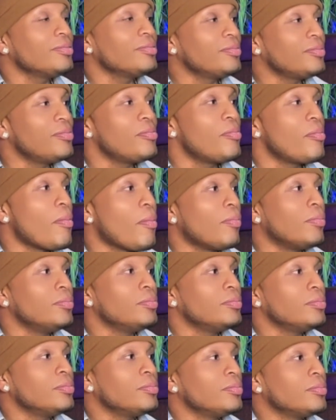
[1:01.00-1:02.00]
So I must have
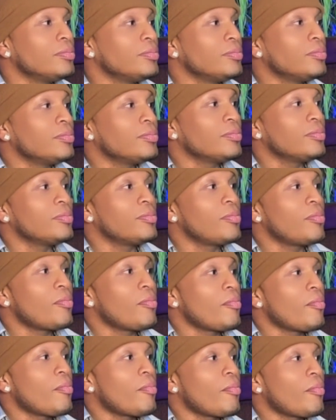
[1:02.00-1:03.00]
met you when you've
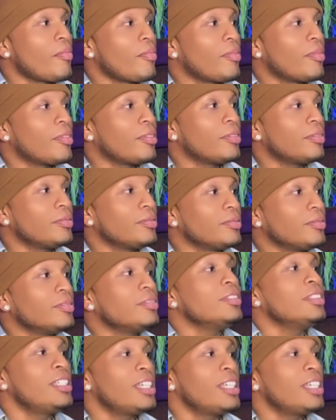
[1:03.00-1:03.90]
probably just gotten here.